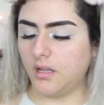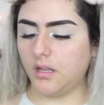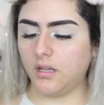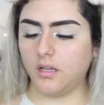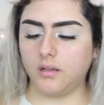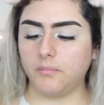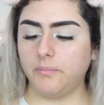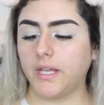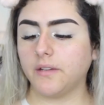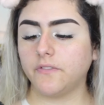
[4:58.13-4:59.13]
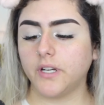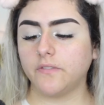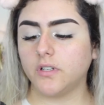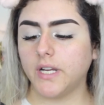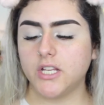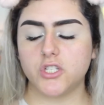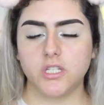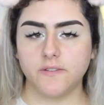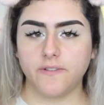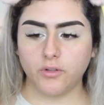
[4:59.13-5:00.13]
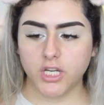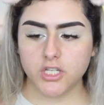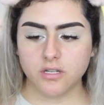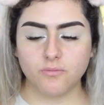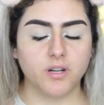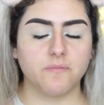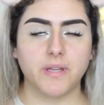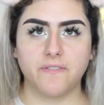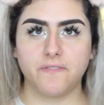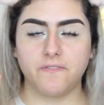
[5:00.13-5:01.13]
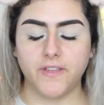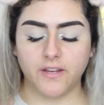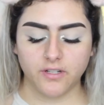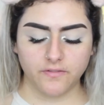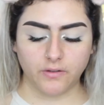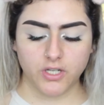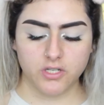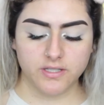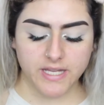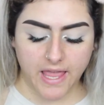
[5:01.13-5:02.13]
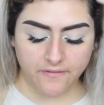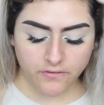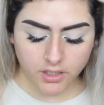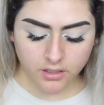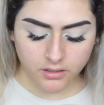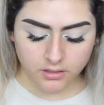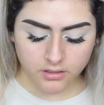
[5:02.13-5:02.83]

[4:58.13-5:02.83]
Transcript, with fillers: Um, Makeup Forever HD Foundation, one of my favorite foundations ever.